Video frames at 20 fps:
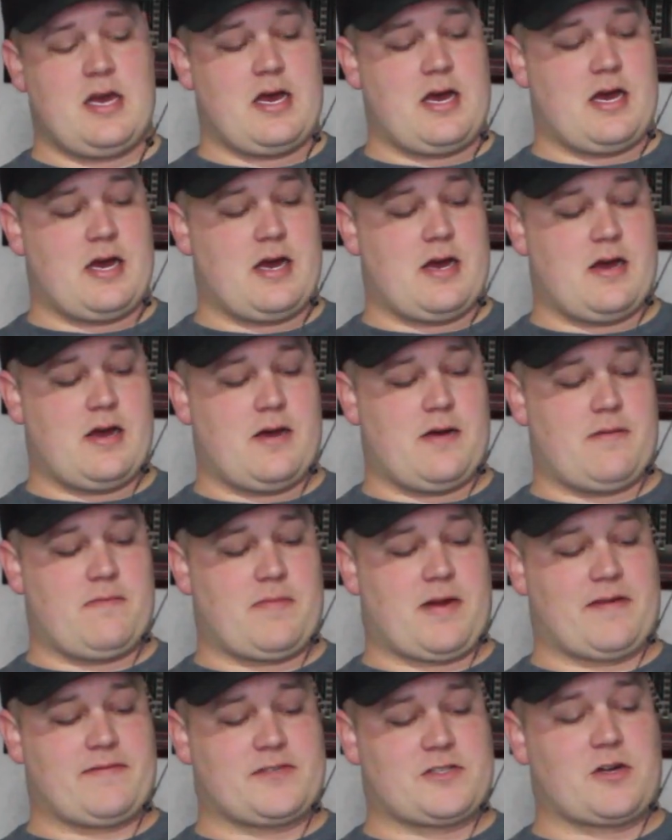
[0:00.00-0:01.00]

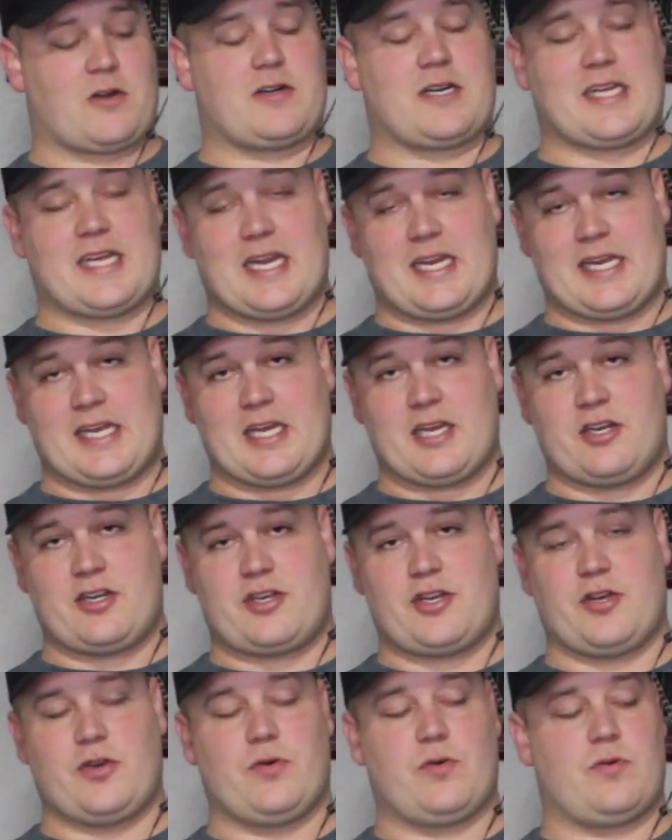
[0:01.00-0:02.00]
I've started getting
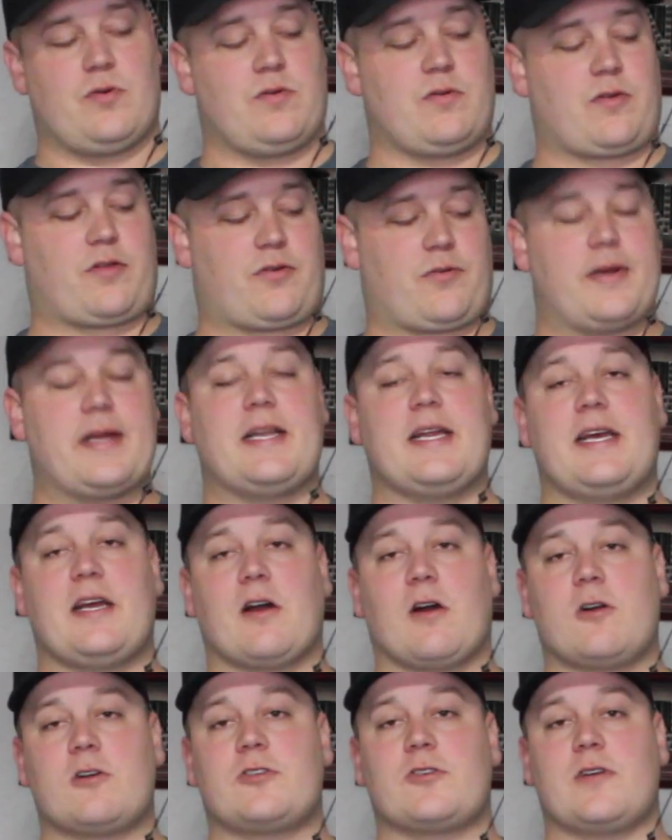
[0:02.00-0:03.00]
into 3D
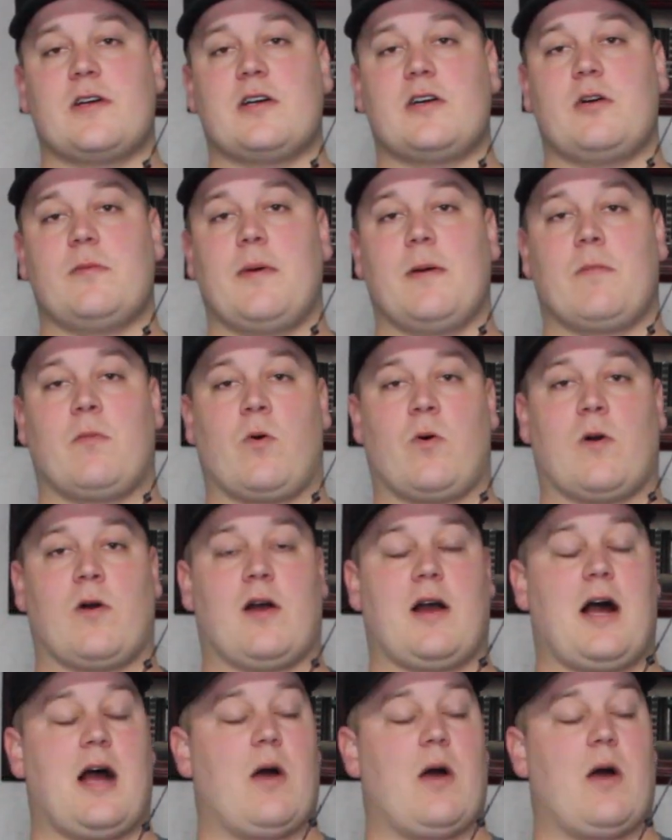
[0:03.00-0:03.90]
archery a little bit more.